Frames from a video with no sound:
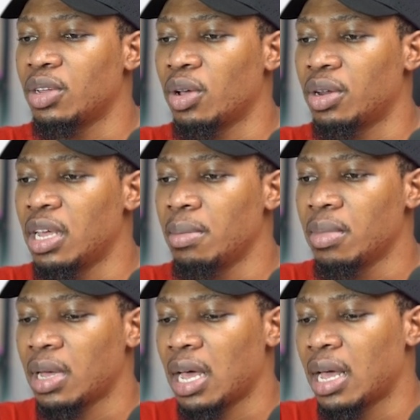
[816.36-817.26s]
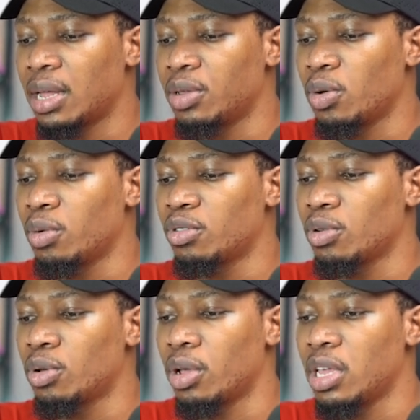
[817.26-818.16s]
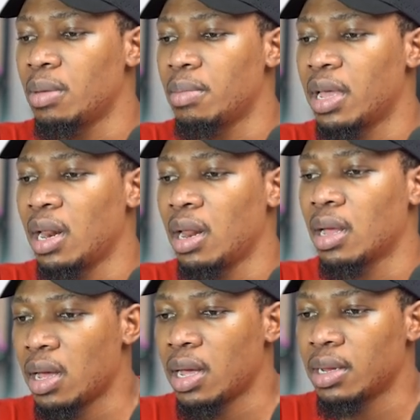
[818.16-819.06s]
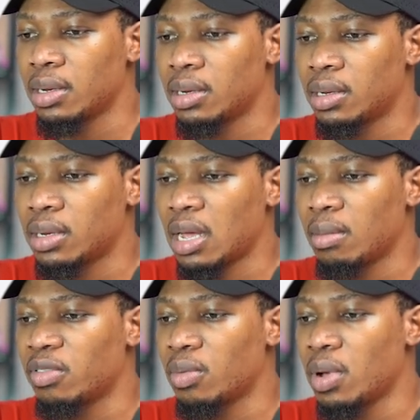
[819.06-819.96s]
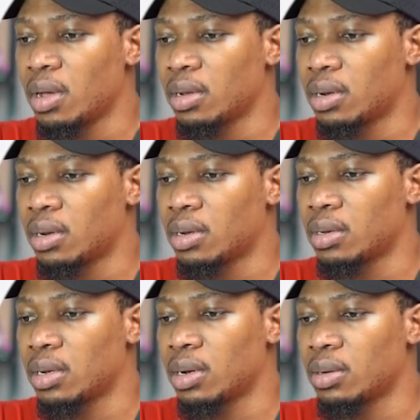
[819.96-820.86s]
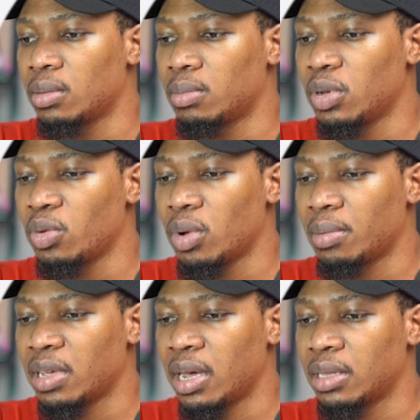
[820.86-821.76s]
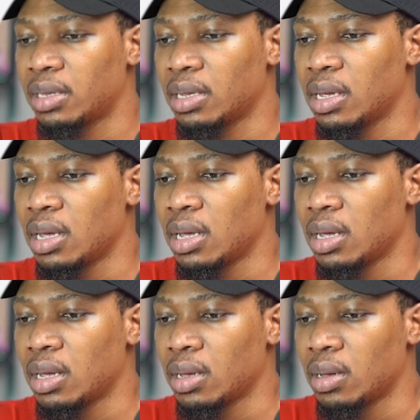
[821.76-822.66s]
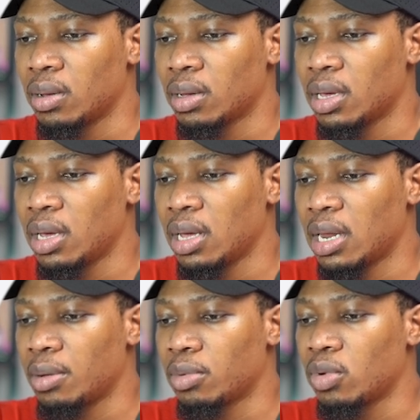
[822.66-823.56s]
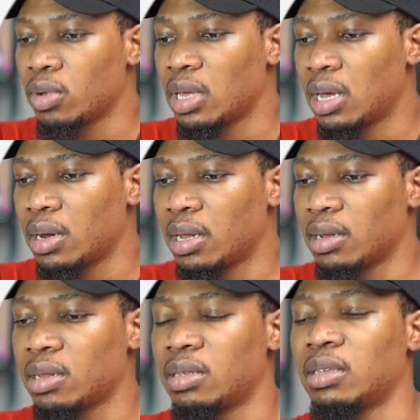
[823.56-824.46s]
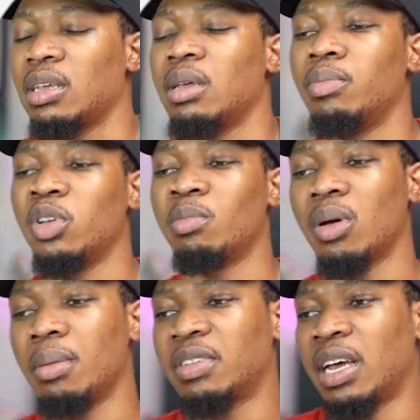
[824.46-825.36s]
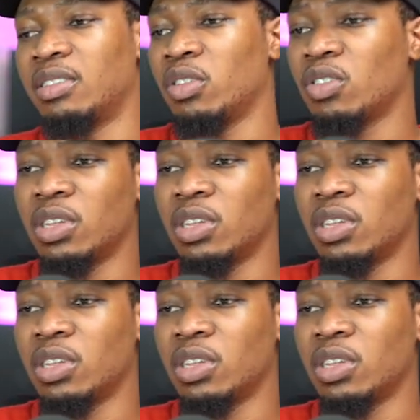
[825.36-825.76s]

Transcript: in your name and also your email. And I am for what? And building websites. Okay, and I'll go down and say build my website. So it's